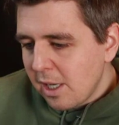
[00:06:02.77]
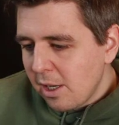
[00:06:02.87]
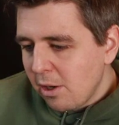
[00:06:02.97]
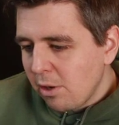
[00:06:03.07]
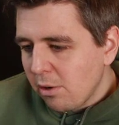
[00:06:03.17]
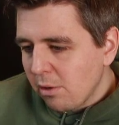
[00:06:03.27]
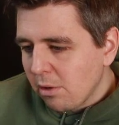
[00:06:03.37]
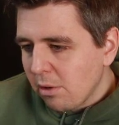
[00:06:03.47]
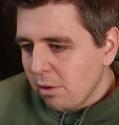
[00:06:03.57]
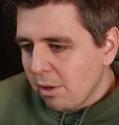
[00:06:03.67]
it here,
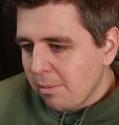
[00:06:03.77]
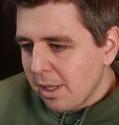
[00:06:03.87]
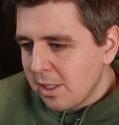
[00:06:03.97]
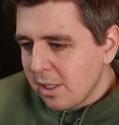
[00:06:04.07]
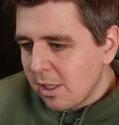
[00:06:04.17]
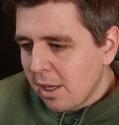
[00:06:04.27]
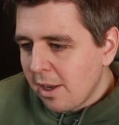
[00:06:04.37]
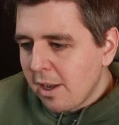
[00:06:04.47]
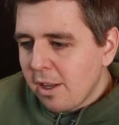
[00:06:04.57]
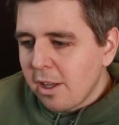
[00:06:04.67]
or you can paste it.
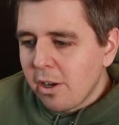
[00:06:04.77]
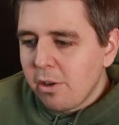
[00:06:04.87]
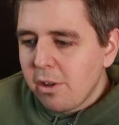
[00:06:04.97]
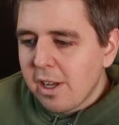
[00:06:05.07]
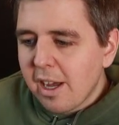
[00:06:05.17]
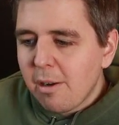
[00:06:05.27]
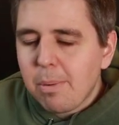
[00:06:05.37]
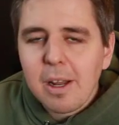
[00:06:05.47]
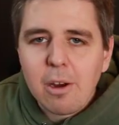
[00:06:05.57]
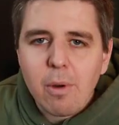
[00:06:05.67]
You know, you kind
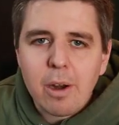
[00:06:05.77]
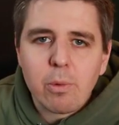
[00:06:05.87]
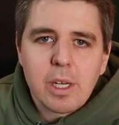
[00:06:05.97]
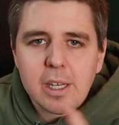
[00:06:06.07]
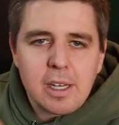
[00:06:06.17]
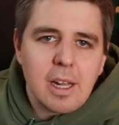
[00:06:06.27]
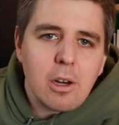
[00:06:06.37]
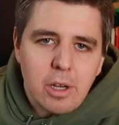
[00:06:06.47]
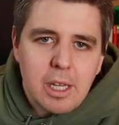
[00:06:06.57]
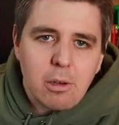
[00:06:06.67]
of play around with it and
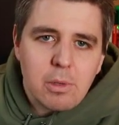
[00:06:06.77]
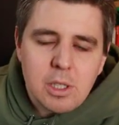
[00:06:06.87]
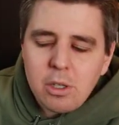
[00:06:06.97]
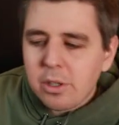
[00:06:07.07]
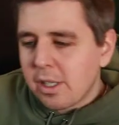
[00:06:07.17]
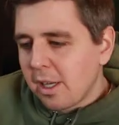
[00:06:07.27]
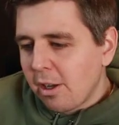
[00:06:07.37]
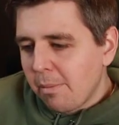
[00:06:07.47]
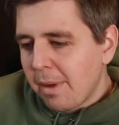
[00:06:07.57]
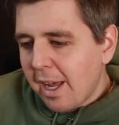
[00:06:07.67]
then look at the result and then come